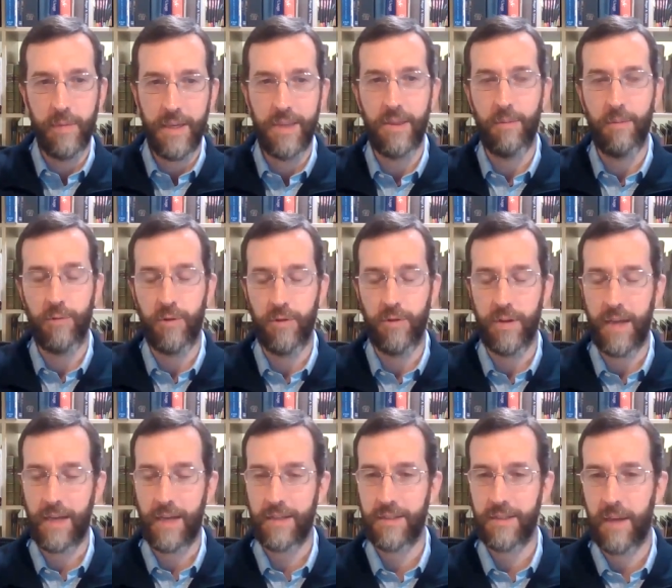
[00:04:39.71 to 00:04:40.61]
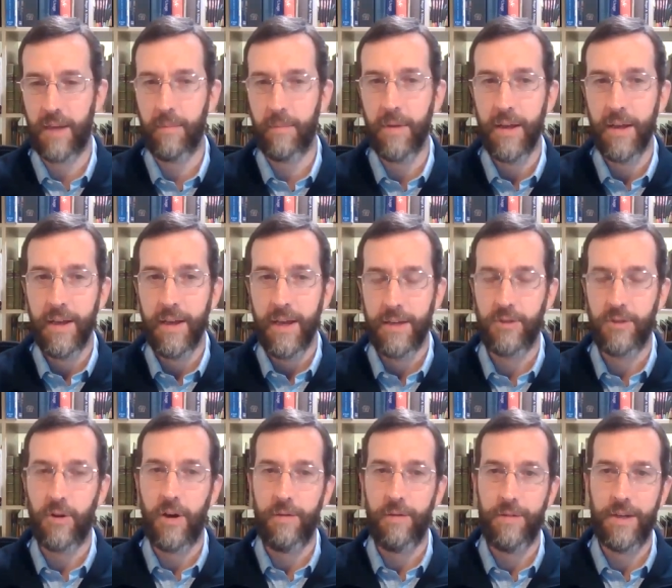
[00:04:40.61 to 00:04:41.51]
get them through the next step. And
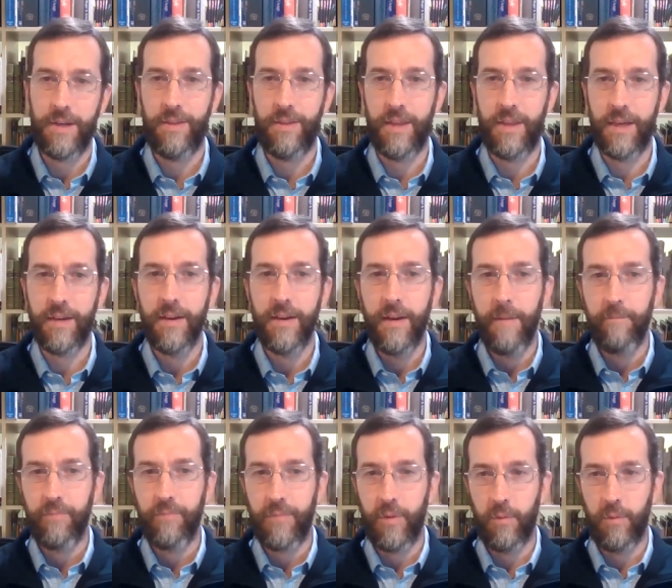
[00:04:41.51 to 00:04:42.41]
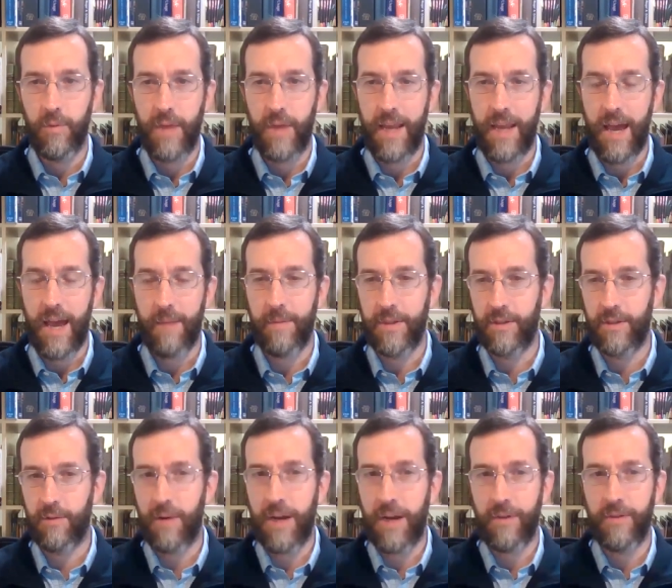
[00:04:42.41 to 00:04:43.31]
so often I think that happens
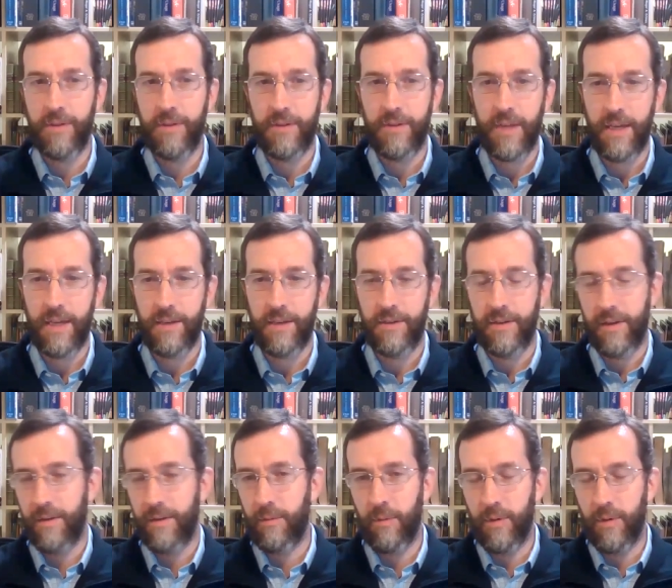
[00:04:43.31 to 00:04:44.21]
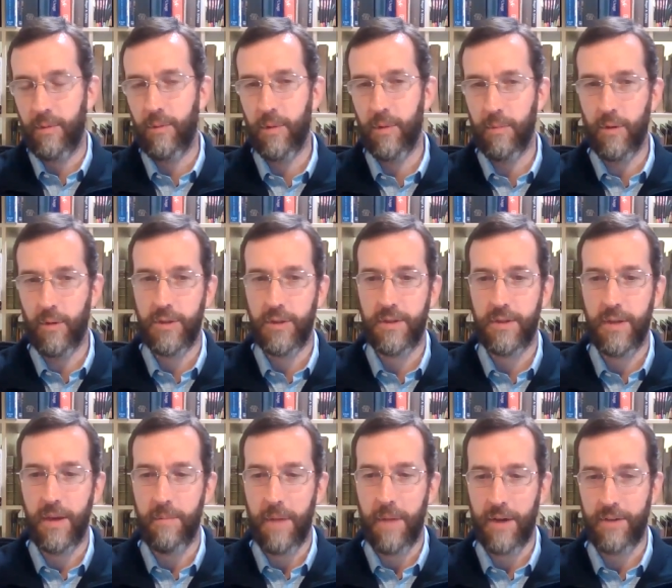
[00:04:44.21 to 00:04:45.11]
around the stage where most
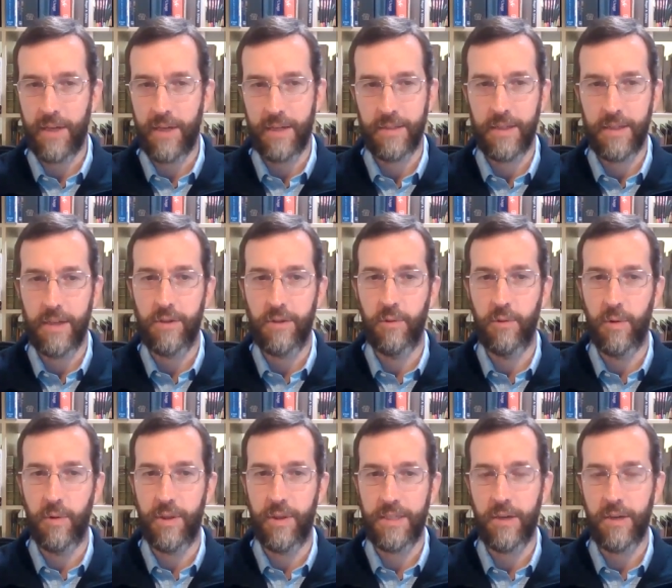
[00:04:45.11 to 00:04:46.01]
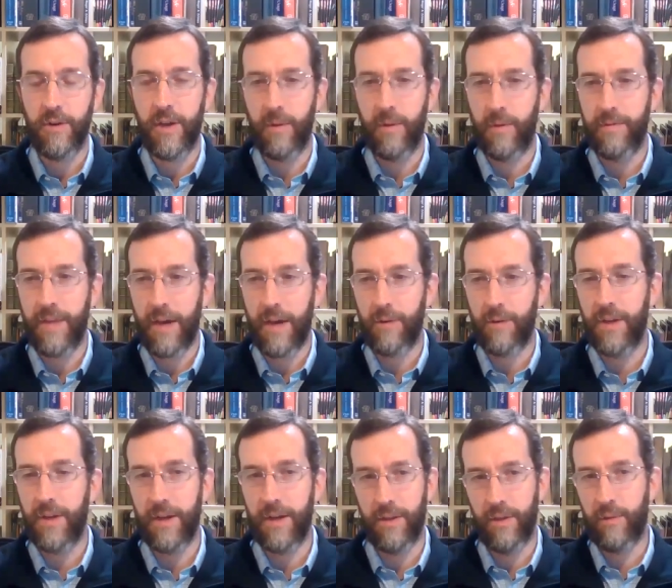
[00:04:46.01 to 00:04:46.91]
biotechs get to, where they say, okay, we've now
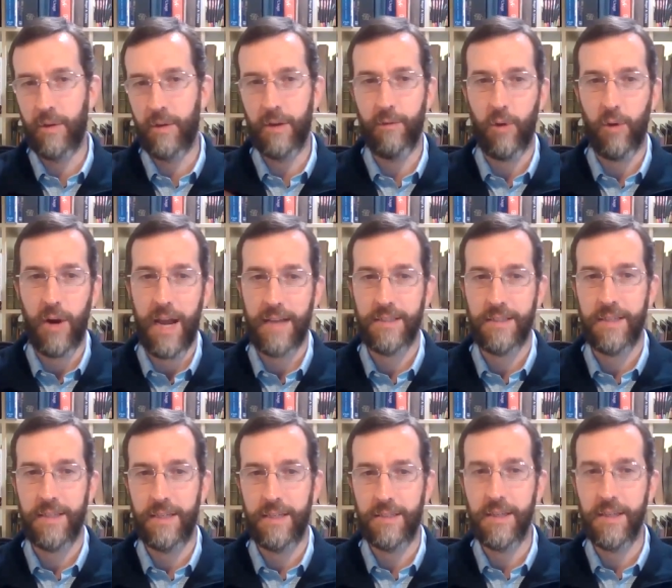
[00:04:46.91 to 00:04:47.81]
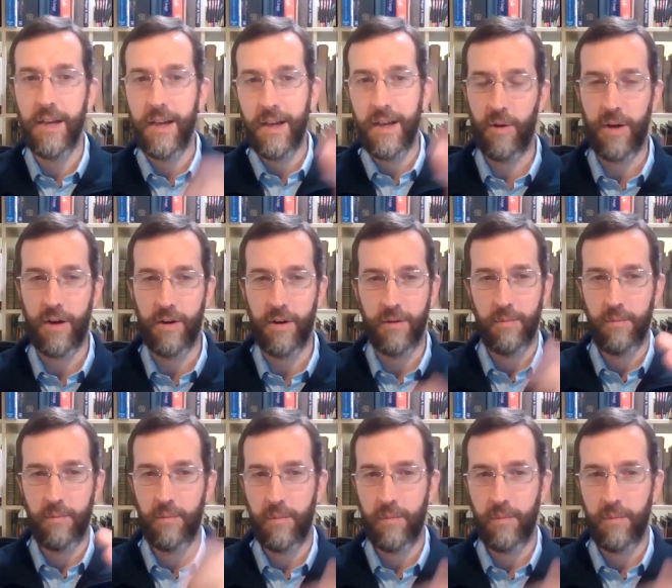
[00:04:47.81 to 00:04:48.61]
done 3 or 4 assays on our